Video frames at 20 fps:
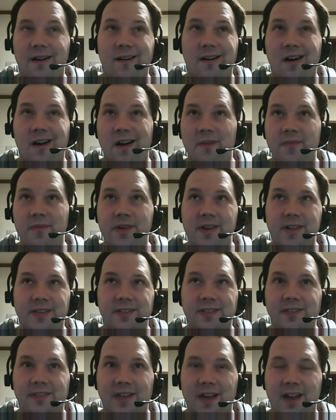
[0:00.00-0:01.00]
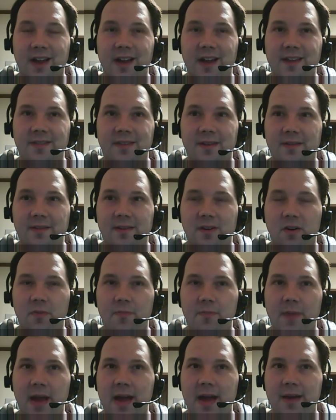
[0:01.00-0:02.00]
ominous sign that you know
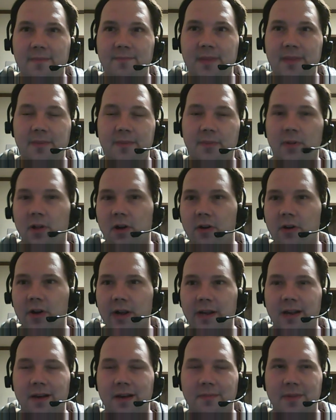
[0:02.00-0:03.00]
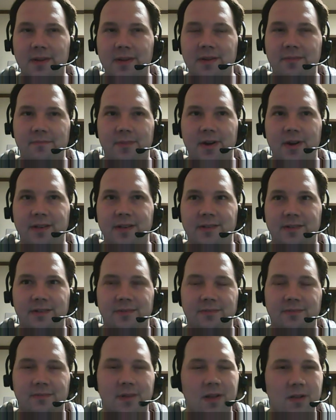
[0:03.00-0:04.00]
bad people are a coming, but
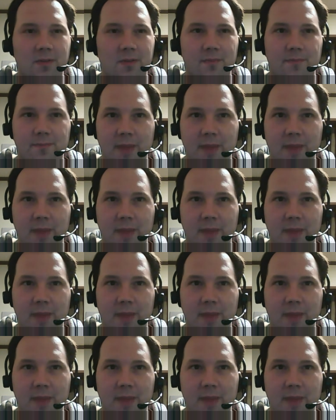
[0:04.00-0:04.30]
well,